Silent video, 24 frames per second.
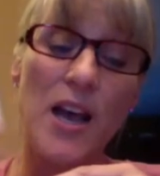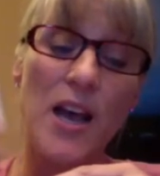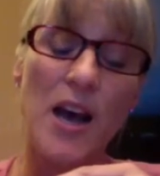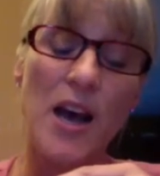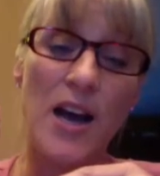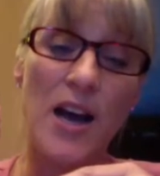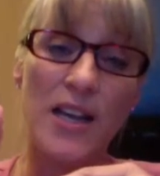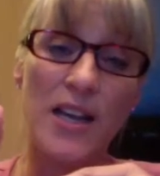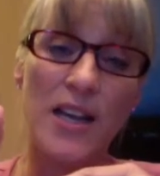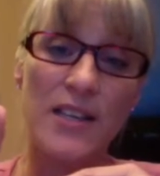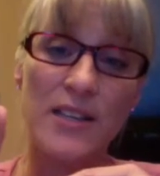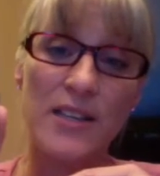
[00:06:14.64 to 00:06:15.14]

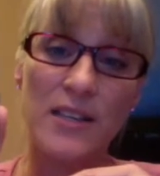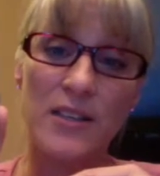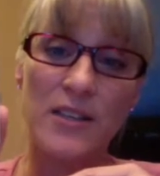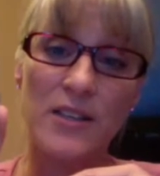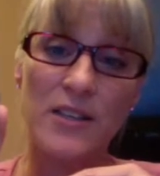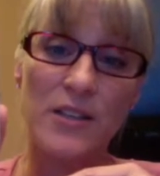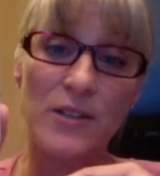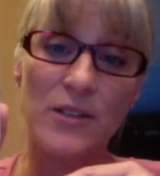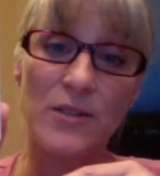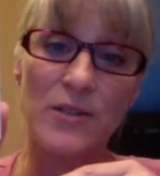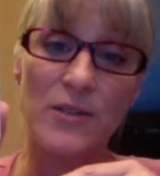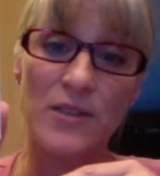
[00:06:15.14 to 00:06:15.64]
I tend
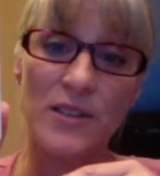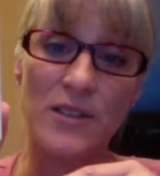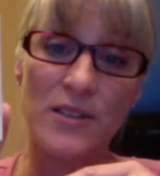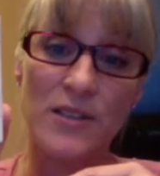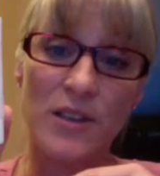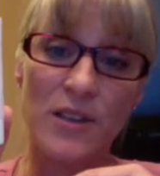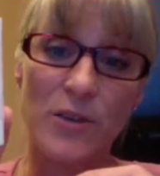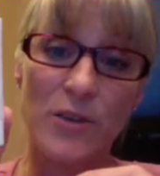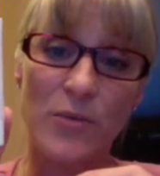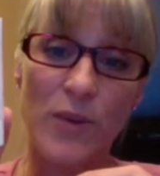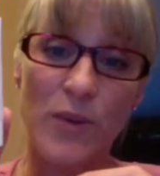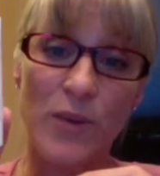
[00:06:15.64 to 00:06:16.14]
to use this
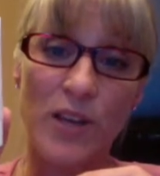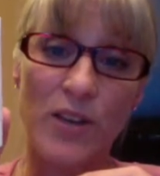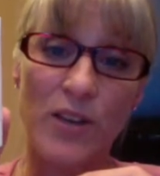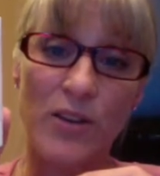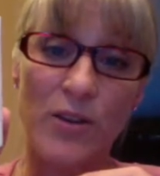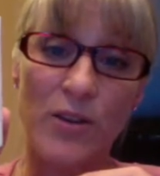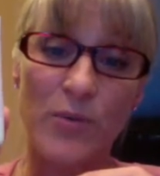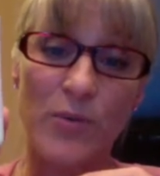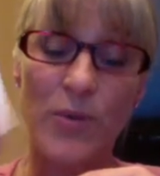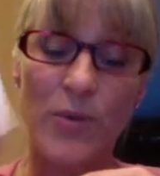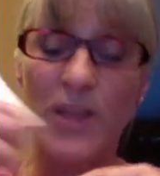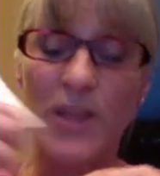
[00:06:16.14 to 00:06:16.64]
on a
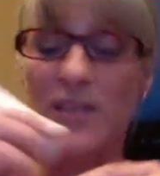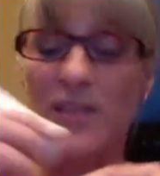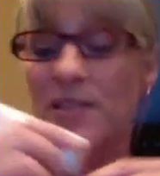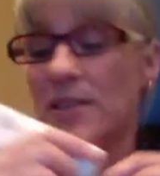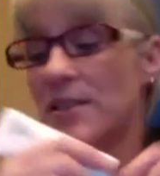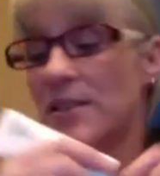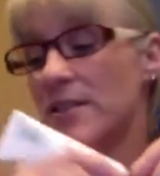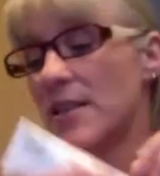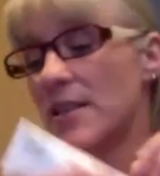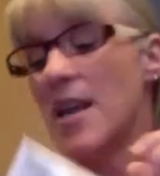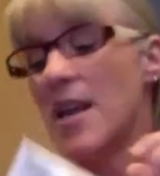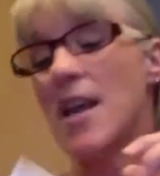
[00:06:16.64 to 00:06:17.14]
regular
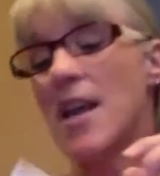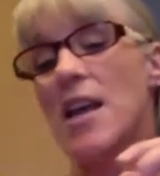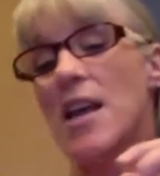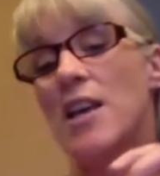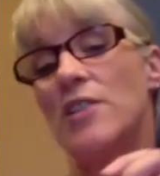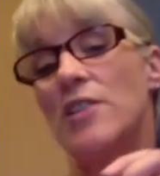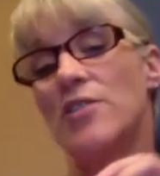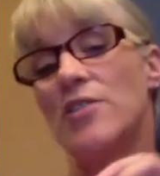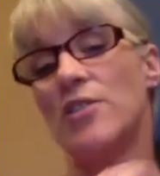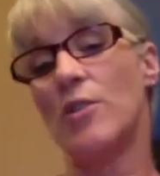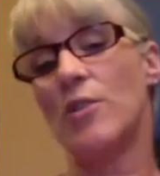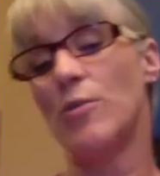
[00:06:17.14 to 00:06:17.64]
basis.
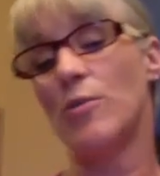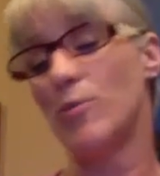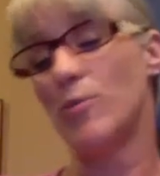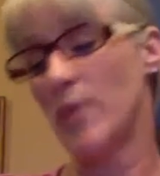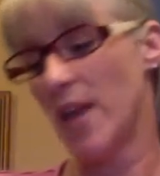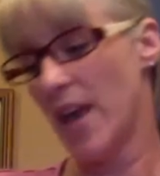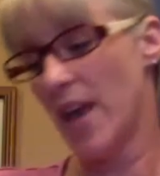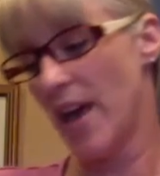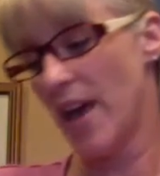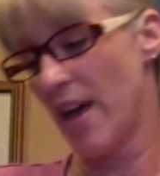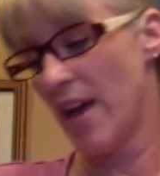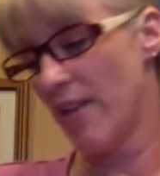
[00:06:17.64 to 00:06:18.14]
So we
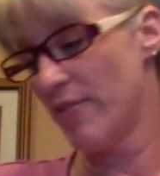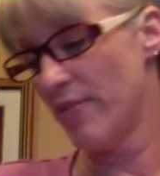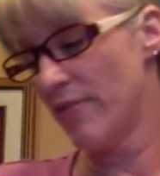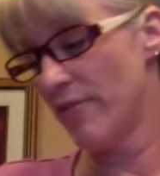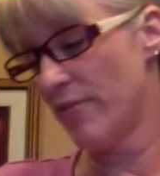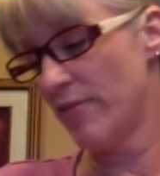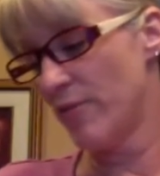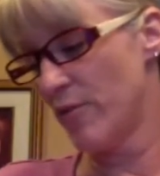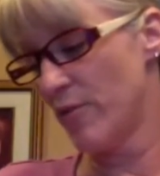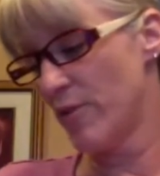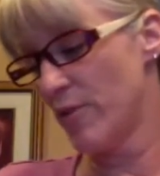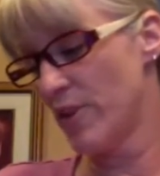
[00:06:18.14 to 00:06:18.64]
have
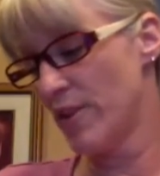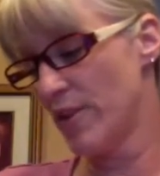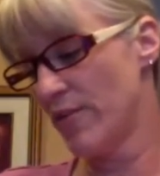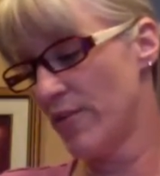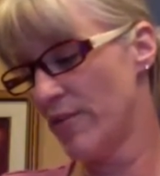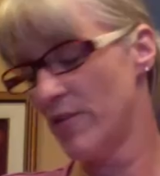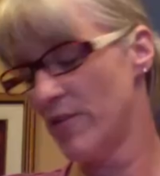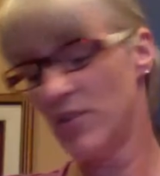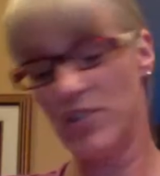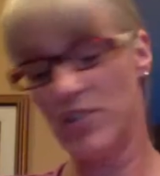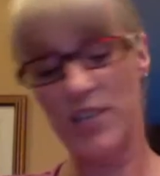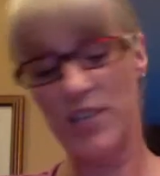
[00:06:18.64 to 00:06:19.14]
4
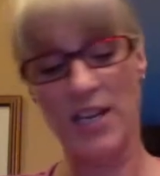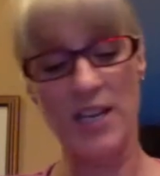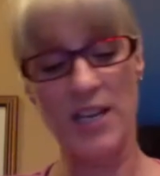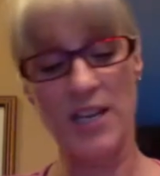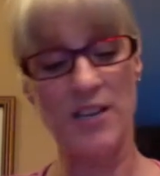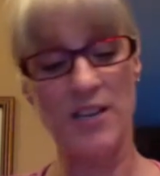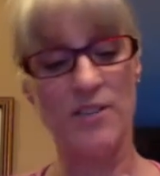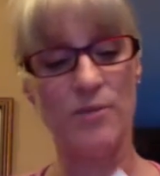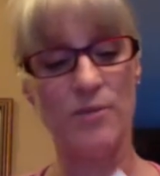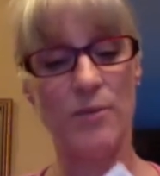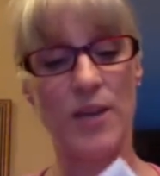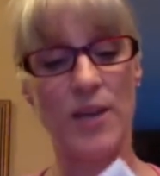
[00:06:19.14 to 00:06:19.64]
different
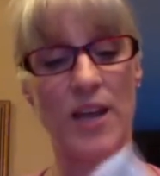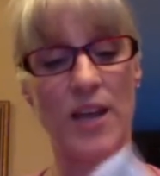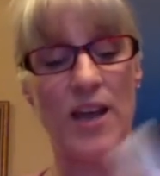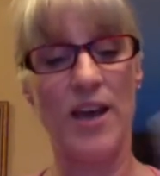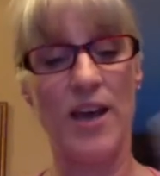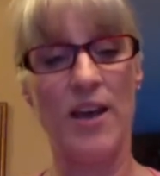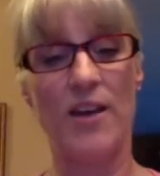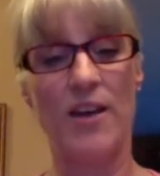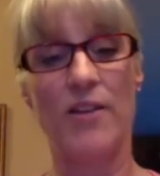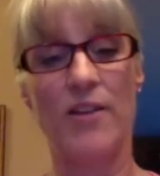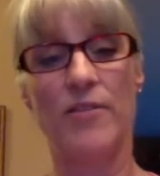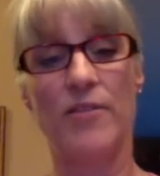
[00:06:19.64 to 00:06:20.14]
shades. We
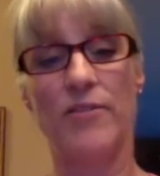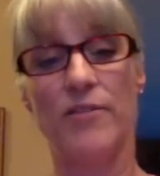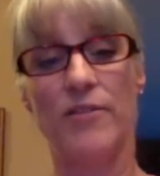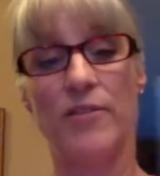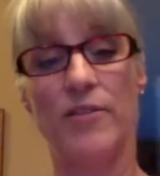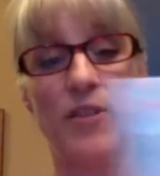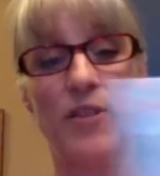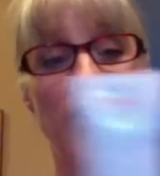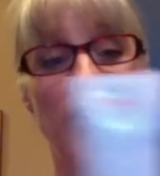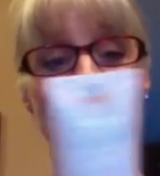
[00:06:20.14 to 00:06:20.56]
have the